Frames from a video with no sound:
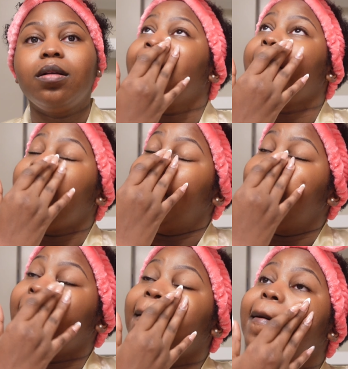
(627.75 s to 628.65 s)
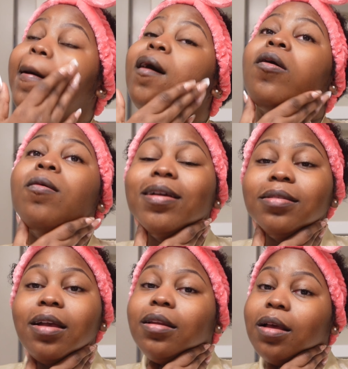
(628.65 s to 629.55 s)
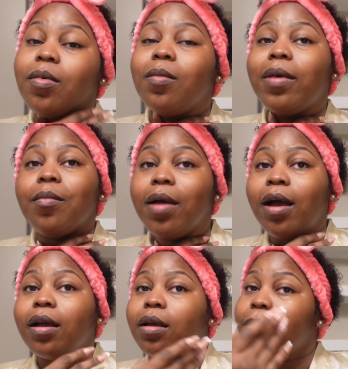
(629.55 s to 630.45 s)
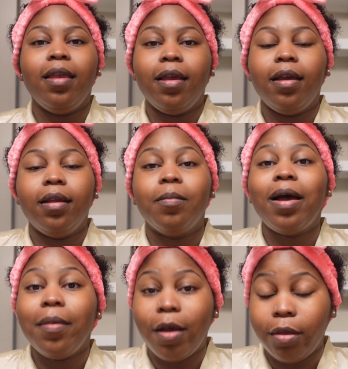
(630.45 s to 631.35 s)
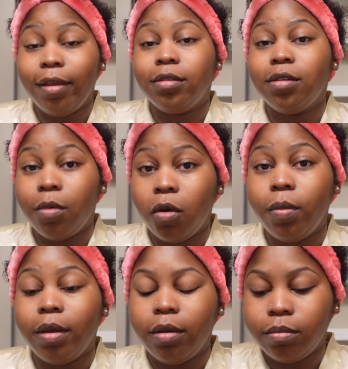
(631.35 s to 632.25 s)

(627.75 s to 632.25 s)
but I always end up on my back and my mouth ends up open.